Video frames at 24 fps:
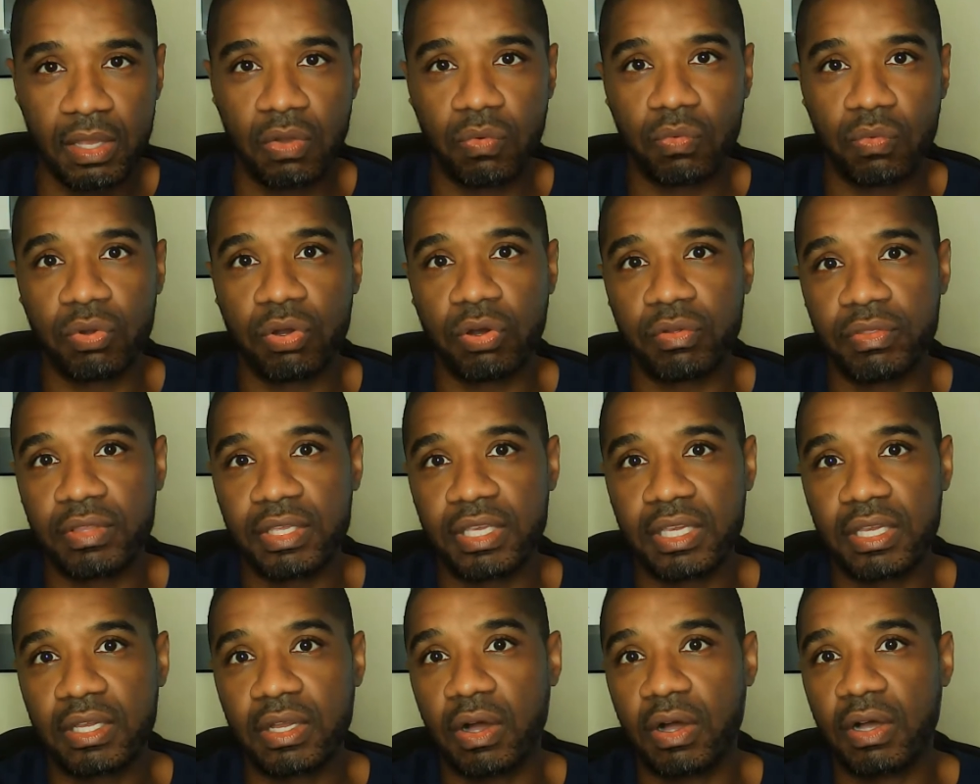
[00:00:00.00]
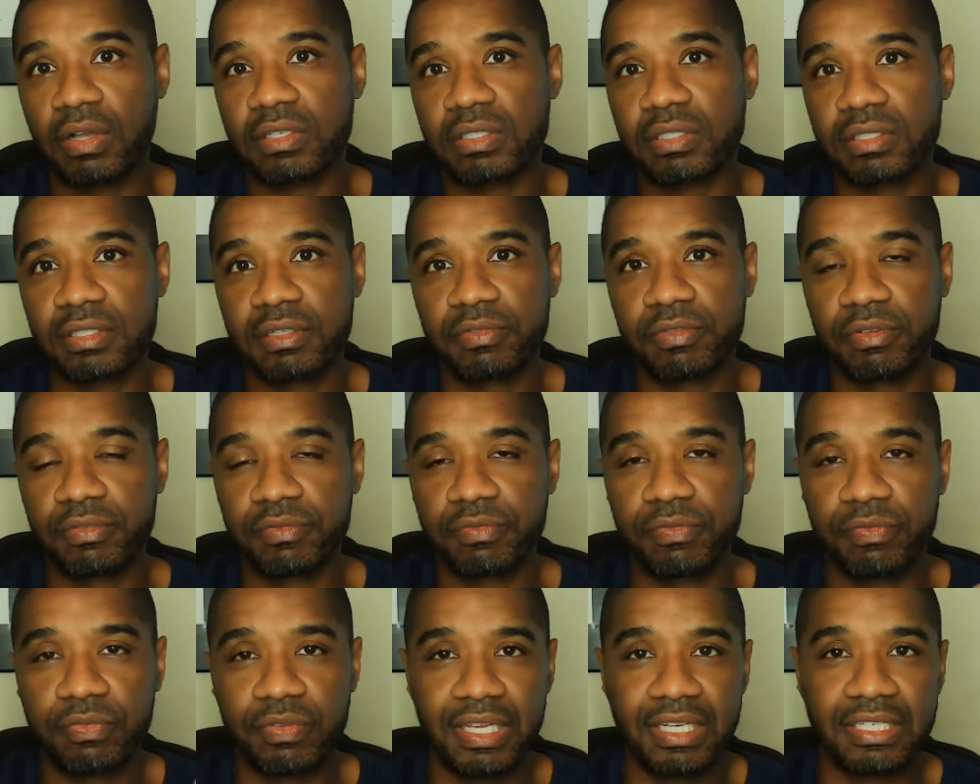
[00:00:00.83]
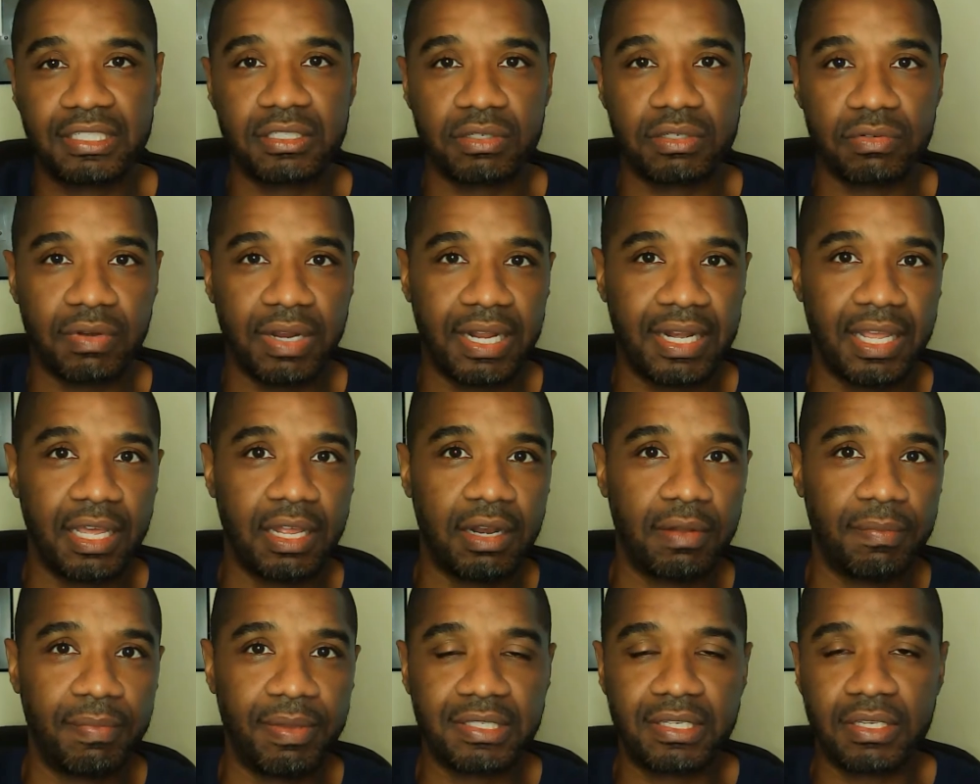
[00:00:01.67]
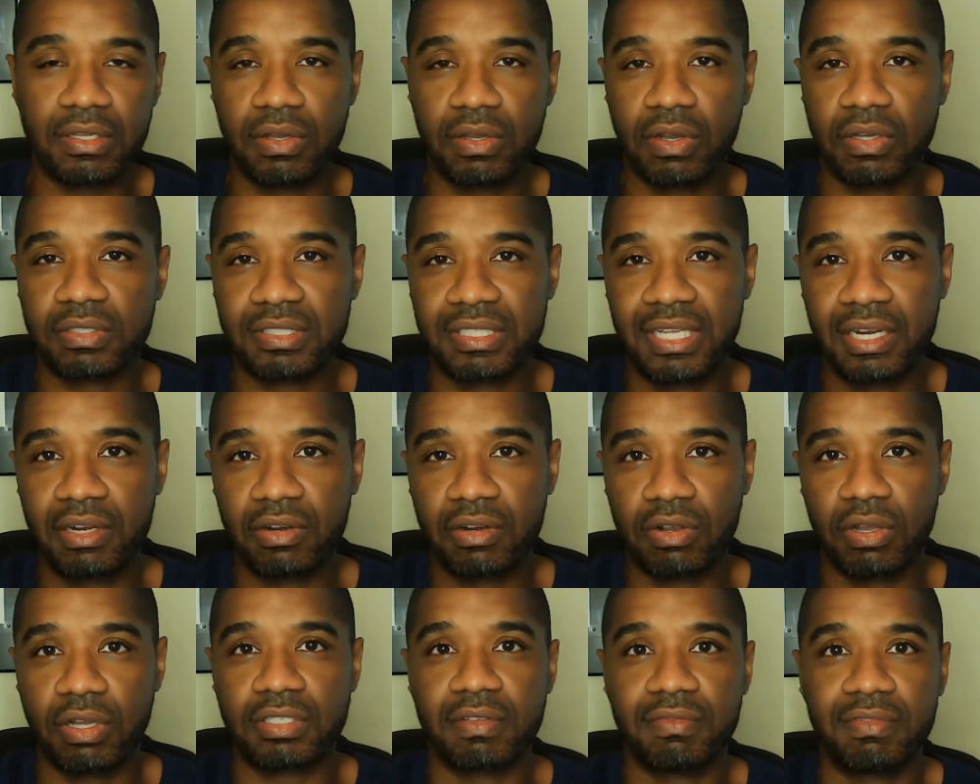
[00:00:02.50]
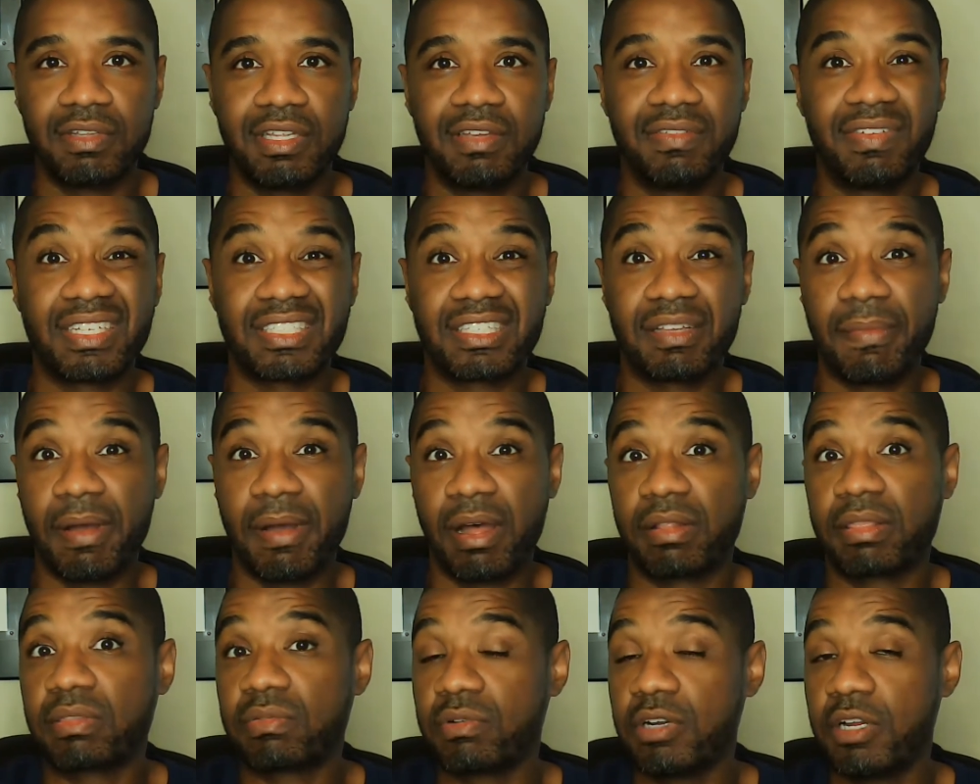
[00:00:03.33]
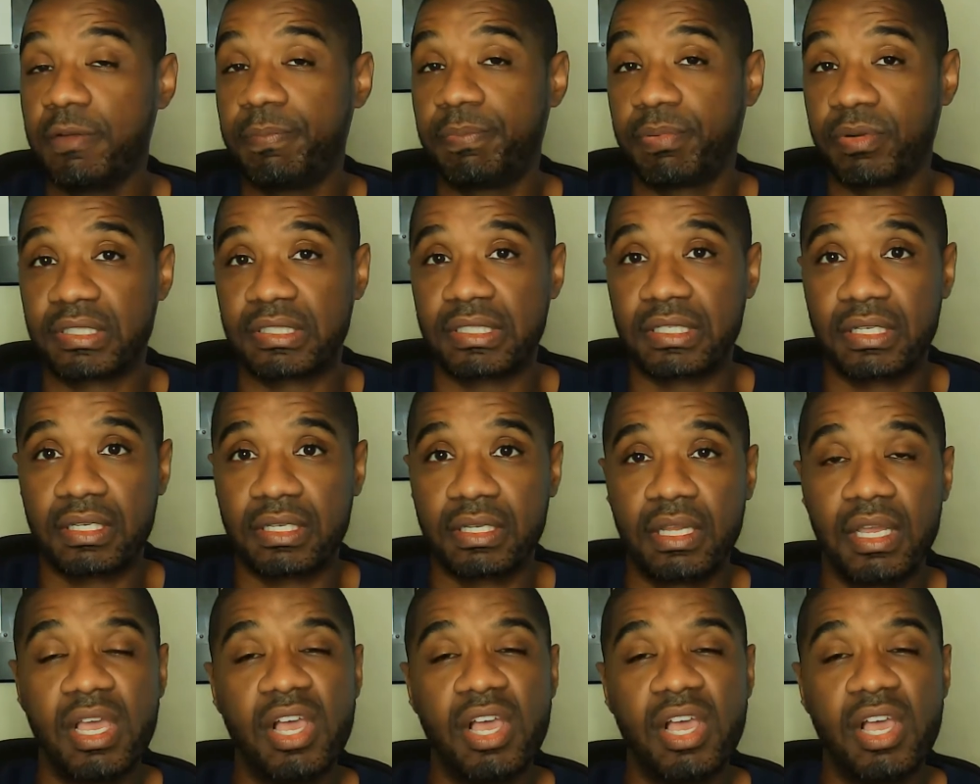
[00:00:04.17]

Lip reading: Well, the cost of inflation right now, the basic cost, standard cost of living is about 3%.